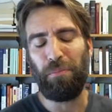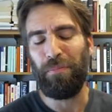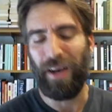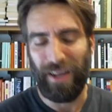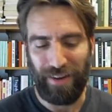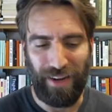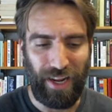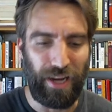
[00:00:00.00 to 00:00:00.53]

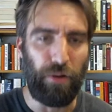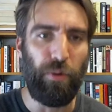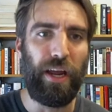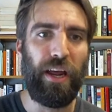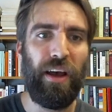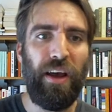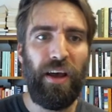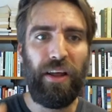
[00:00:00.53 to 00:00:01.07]
But
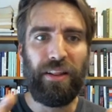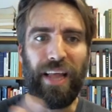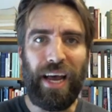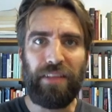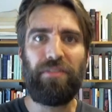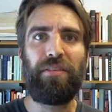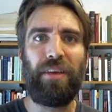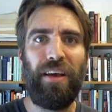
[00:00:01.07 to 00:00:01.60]
anyway,
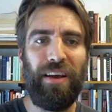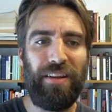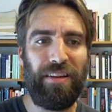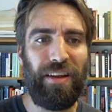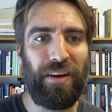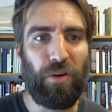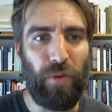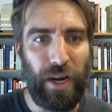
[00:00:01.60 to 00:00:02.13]
that's
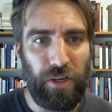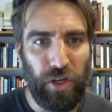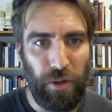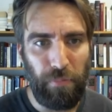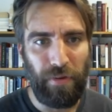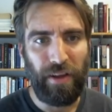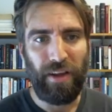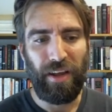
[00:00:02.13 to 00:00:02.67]

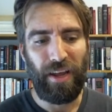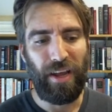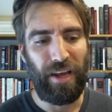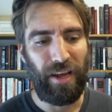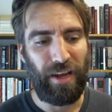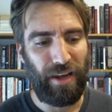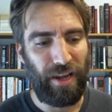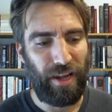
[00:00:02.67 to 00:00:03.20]
Gresham, uh,
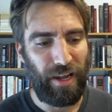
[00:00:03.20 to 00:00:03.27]
uh,